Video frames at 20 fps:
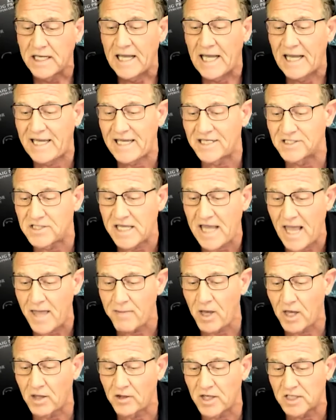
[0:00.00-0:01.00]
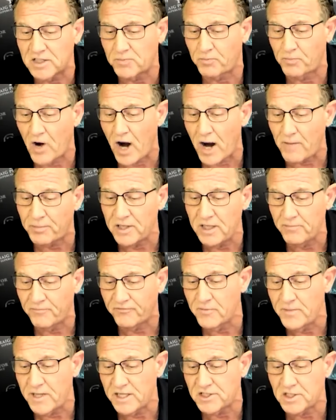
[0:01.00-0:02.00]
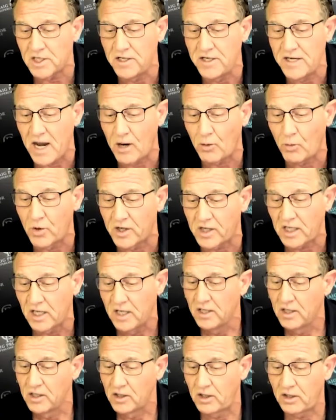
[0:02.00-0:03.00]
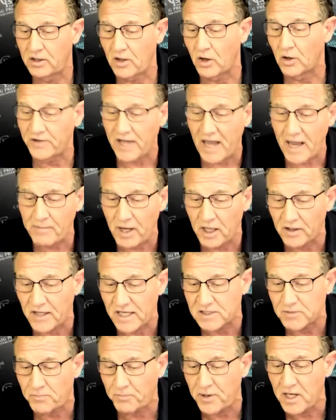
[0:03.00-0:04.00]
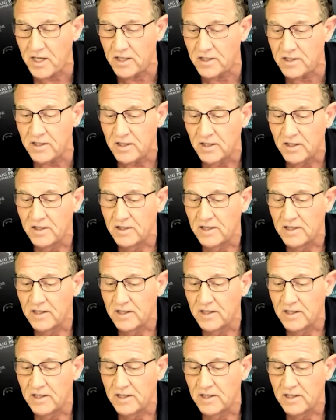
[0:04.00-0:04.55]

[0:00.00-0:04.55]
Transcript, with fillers: against the MLS Property Information Network called MLS PIN.